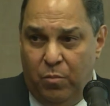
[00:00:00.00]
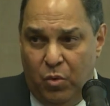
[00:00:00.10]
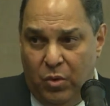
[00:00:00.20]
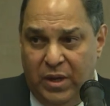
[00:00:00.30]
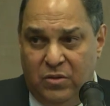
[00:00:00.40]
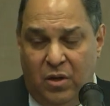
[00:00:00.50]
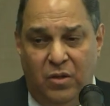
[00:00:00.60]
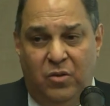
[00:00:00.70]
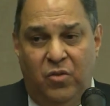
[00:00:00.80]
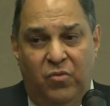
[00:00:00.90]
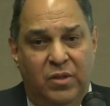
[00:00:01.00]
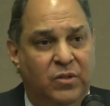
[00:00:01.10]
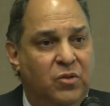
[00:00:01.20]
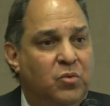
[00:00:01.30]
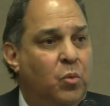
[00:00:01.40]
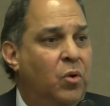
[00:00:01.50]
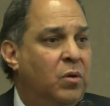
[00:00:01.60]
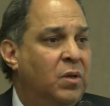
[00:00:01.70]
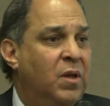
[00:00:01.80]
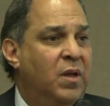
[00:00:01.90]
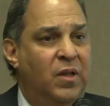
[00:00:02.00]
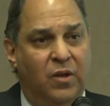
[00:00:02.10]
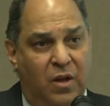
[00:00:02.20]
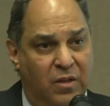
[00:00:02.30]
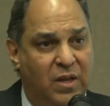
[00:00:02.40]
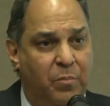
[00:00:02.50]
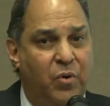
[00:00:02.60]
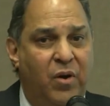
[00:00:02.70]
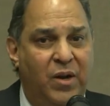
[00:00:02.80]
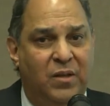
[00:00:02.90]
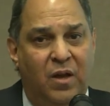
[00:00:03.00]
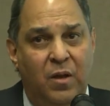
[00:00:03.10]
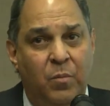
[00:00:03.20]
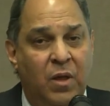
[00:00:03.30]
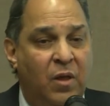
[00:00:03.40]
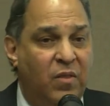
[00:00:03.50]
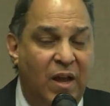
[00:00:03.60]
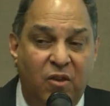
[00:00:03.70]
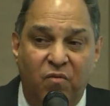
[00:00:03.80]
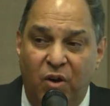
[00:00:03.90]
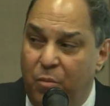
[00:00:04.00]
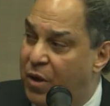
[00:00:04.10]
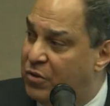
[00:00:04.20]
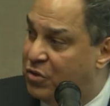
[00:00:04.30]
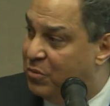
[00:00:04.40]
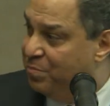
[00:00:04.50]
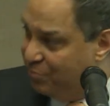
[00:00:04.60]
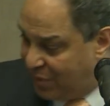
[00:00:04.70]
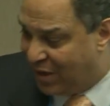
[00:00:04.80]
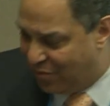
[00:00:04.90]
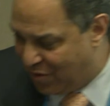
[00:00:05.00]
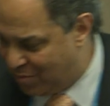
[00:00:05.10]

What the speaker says: Moon has done to the religious world in the contemporary time. Thank you very much. Thank you very